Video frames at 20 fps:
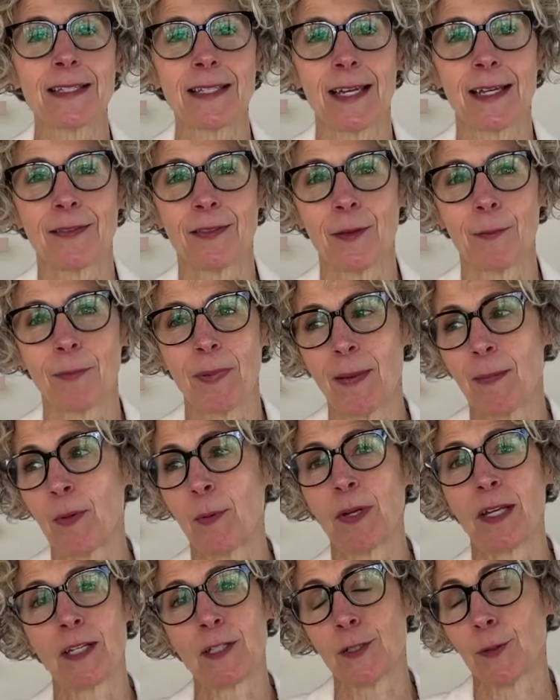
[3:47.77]
night that maybe
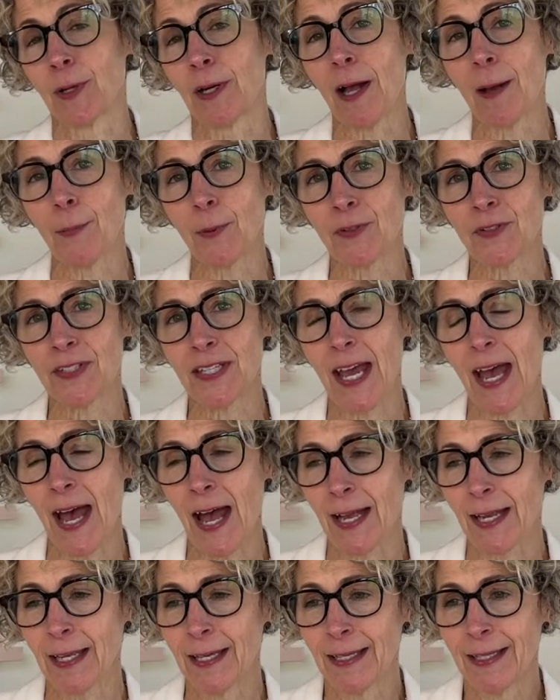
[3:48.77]
we could do a couples
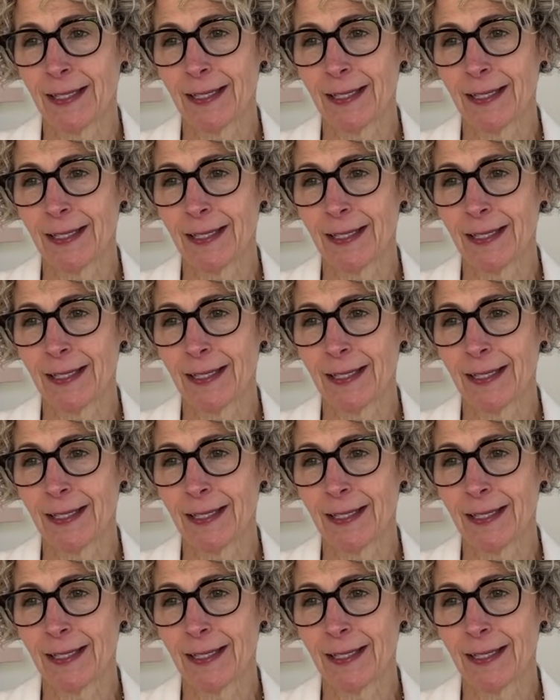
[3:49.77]
tag.